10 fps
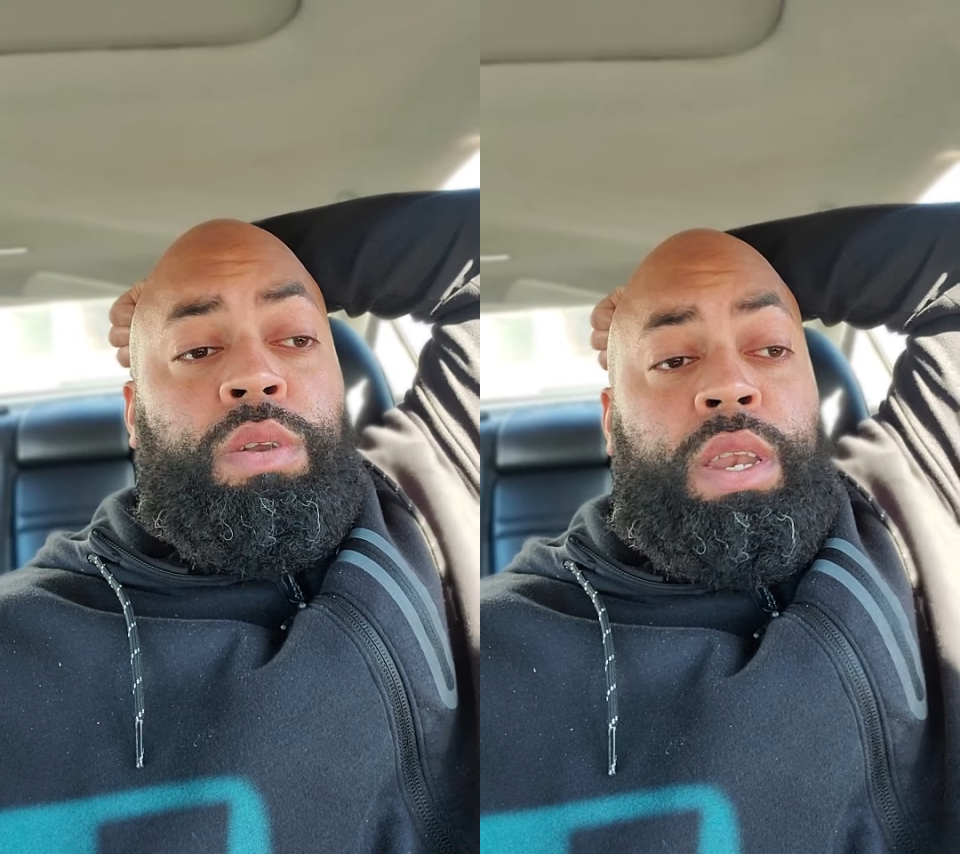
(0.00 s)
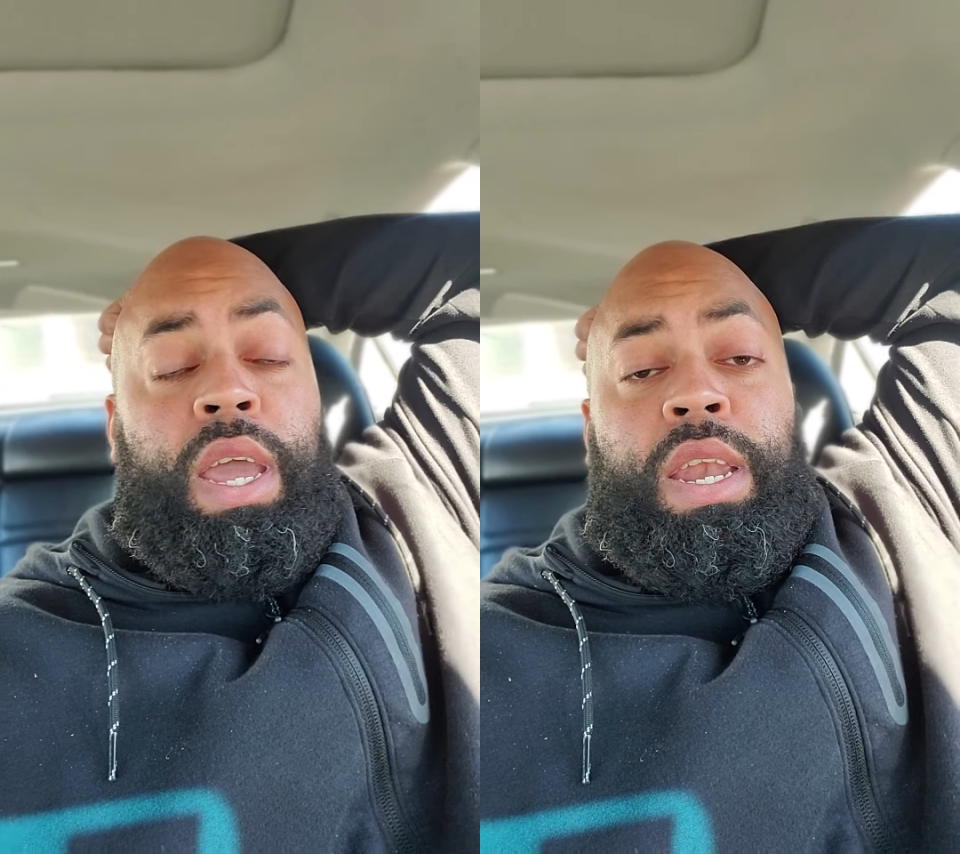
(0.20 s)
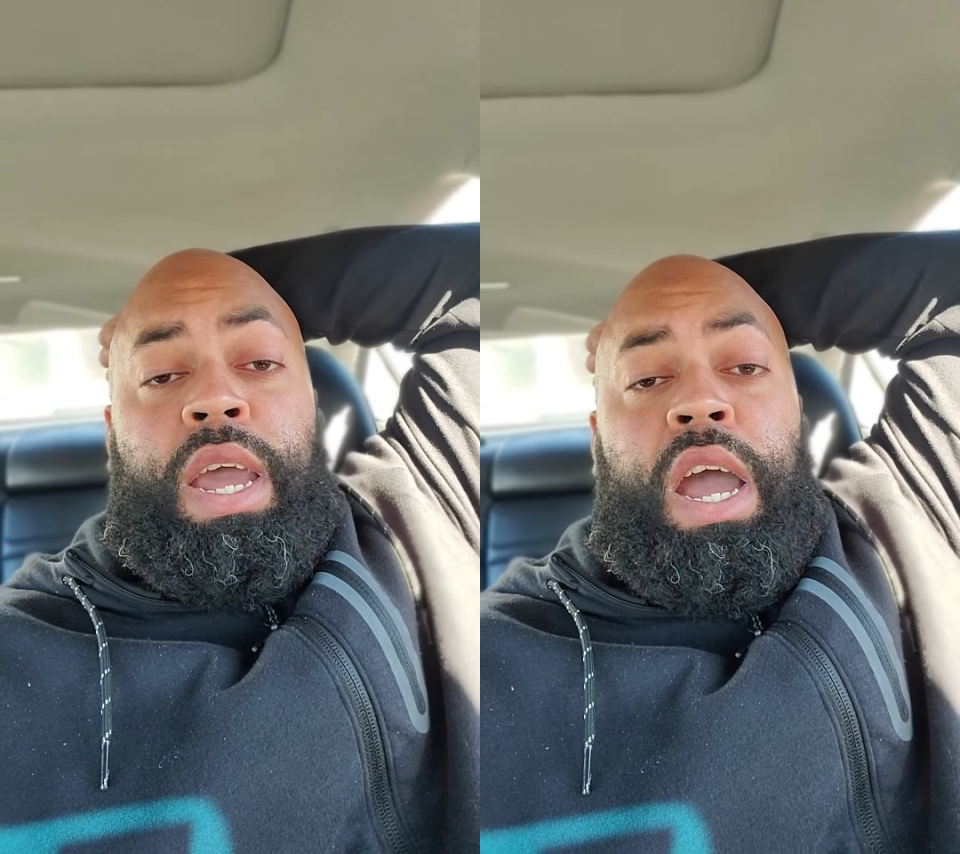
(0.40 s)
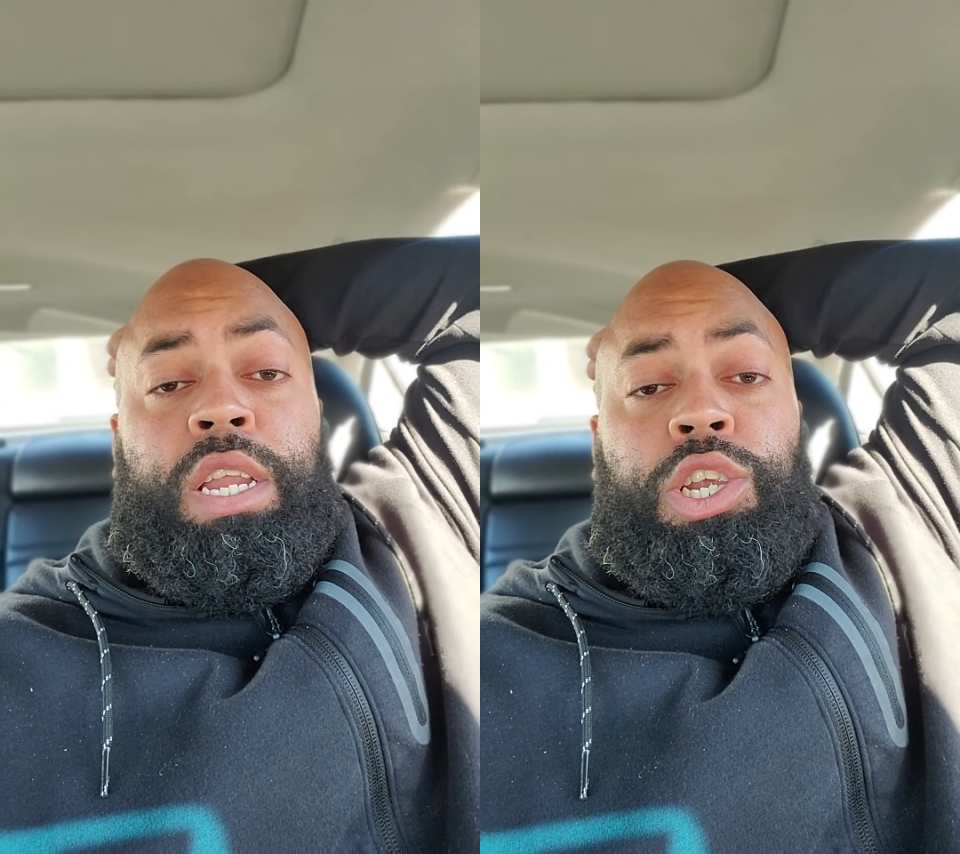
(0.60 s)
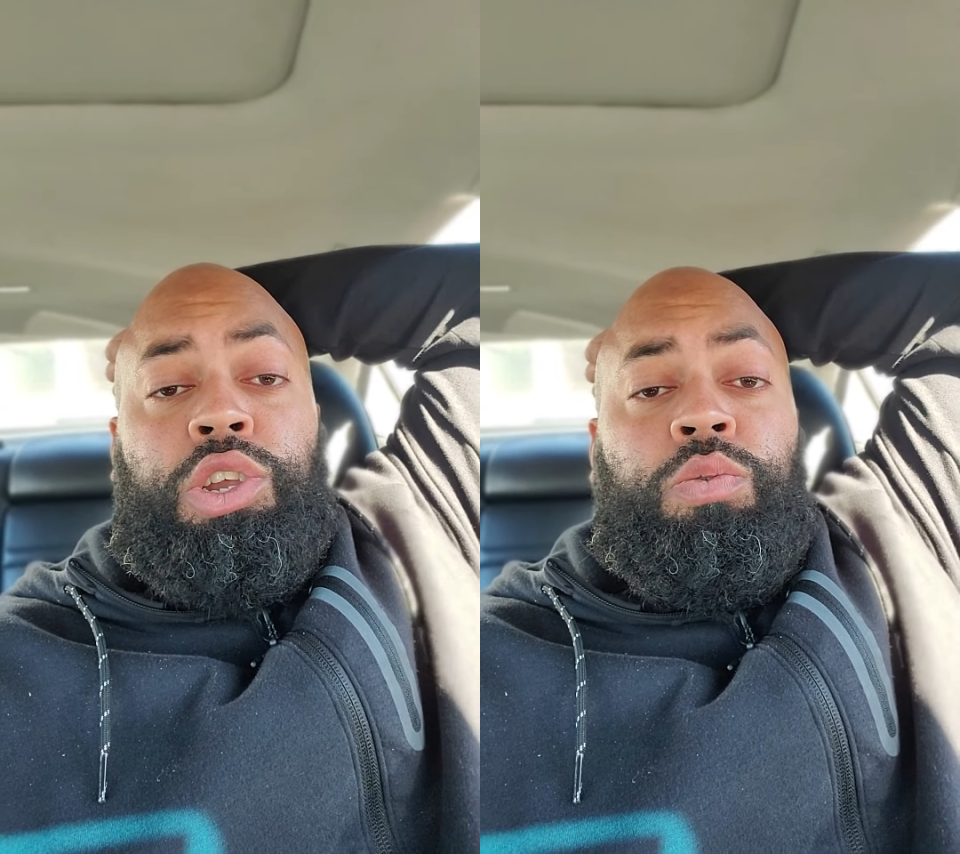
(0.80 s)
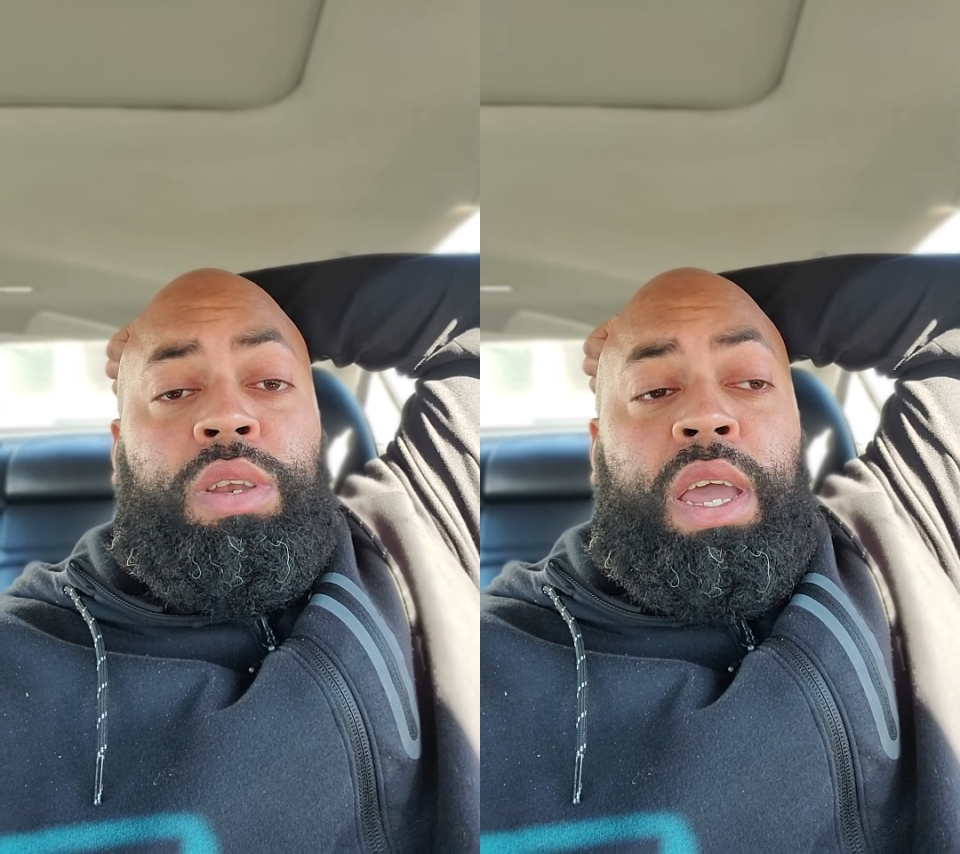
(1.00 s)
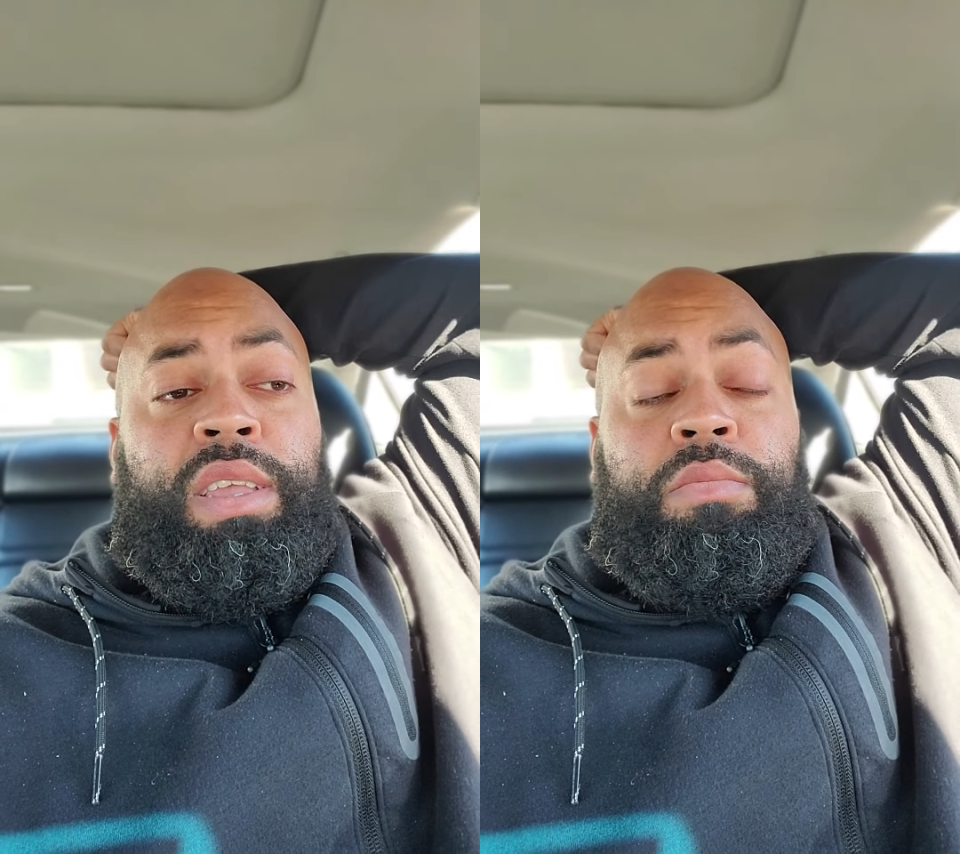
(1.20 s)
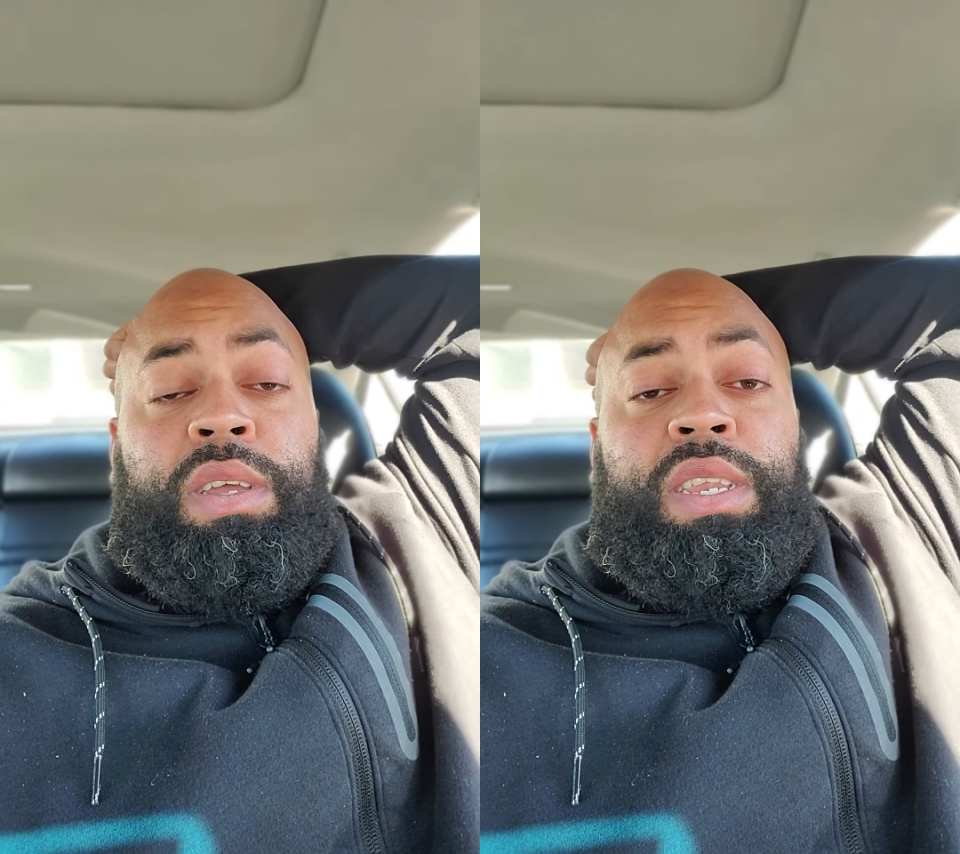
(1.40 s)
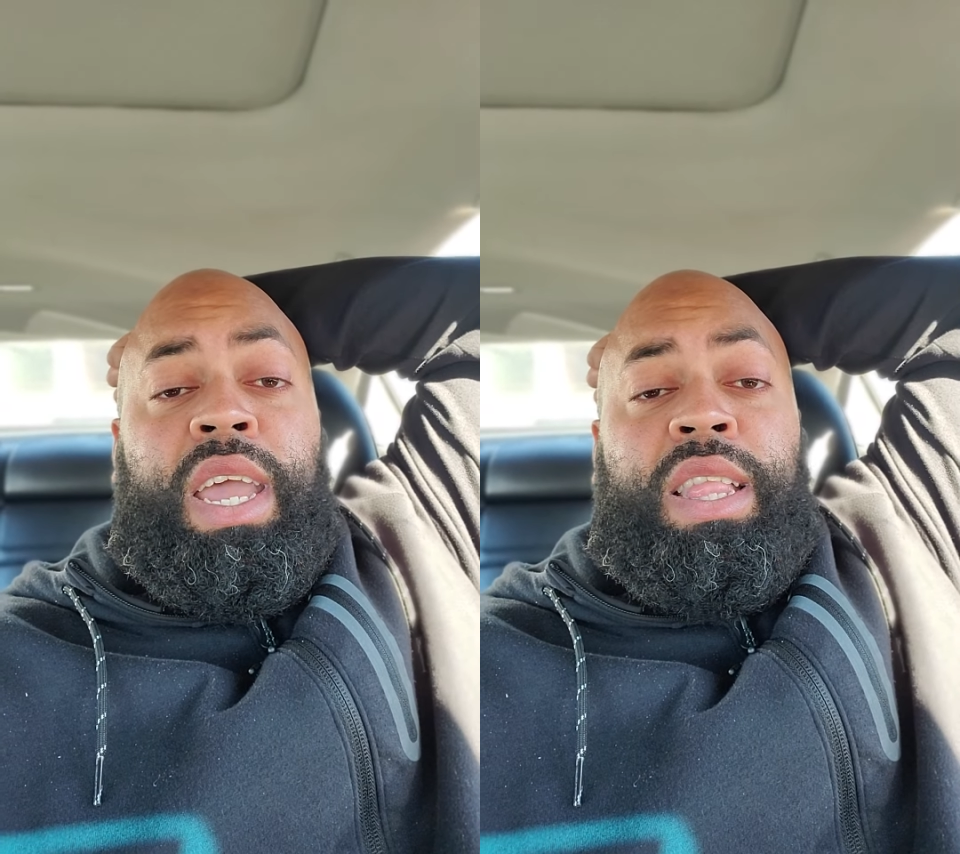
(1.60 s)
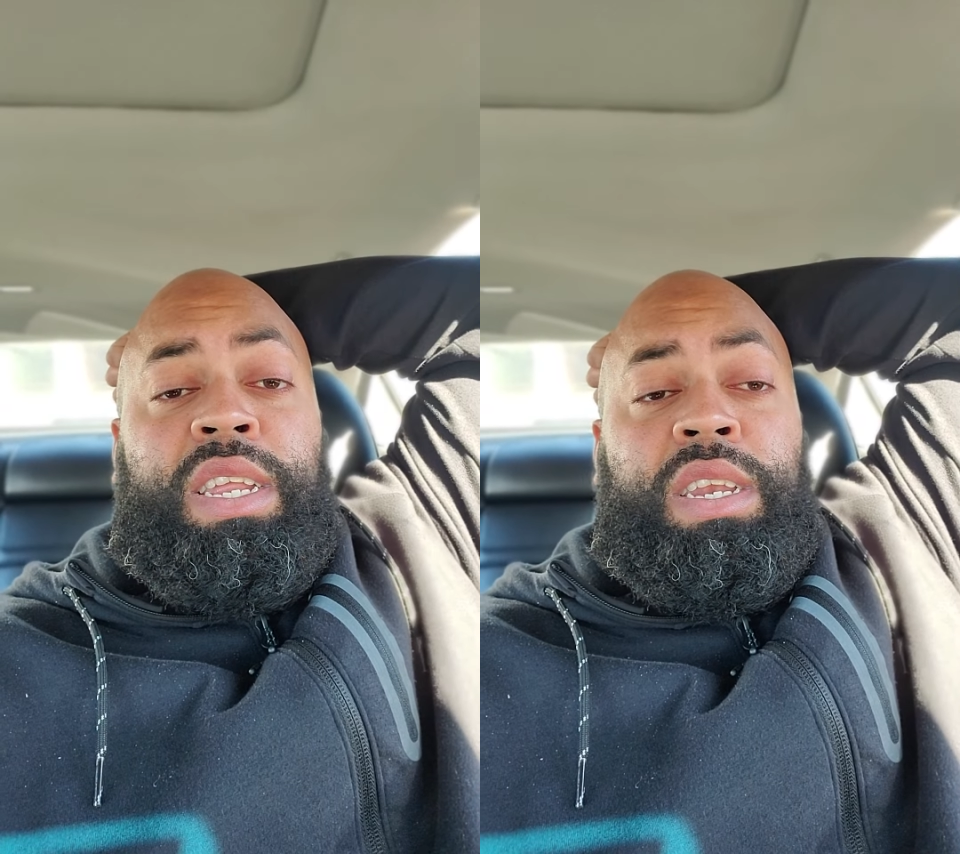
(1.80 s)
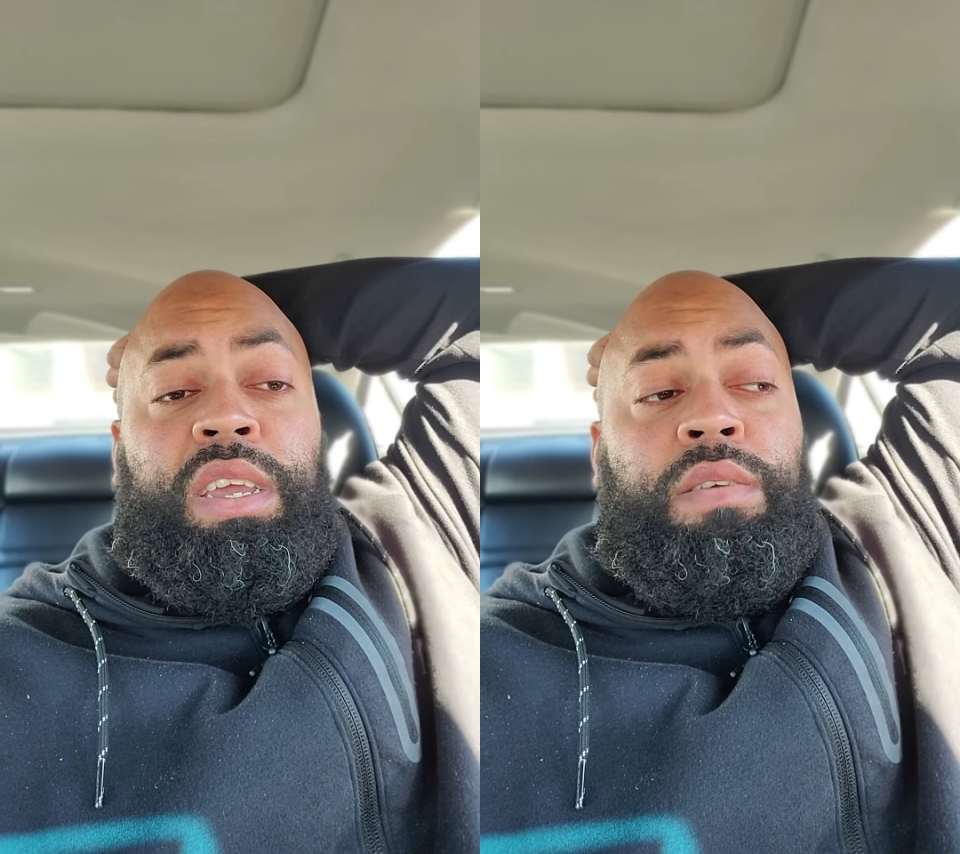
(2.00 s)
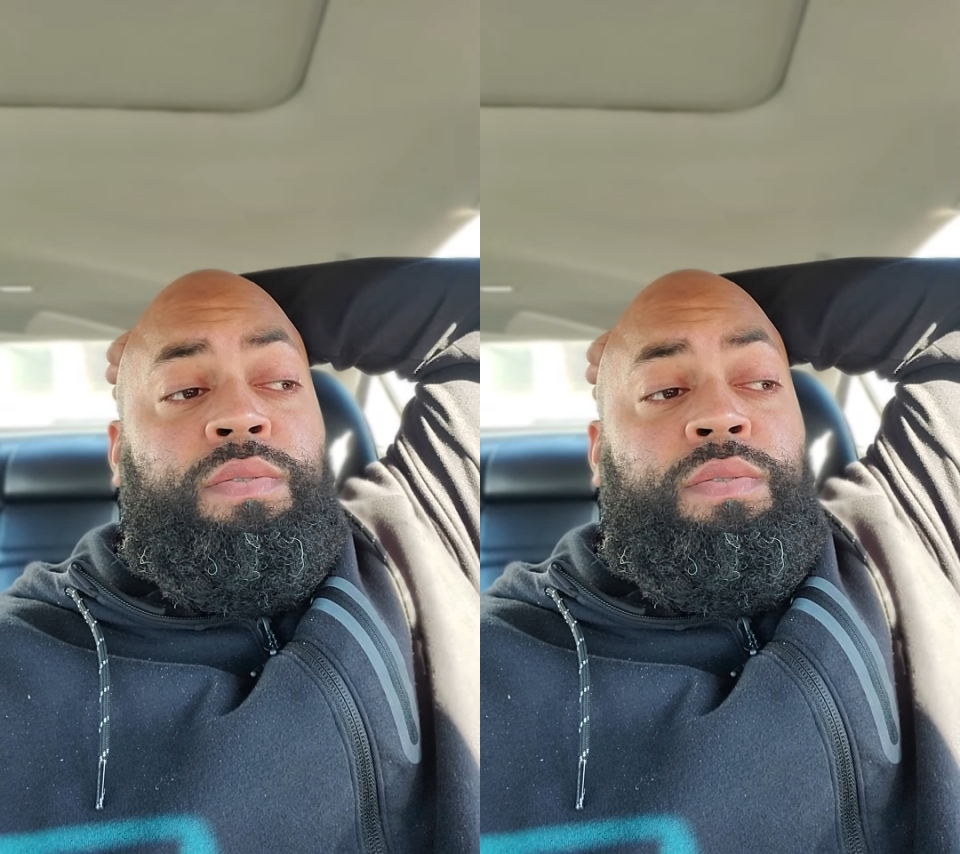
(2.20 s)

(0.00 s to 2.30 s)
with that non-shooting ass mentality, nigga.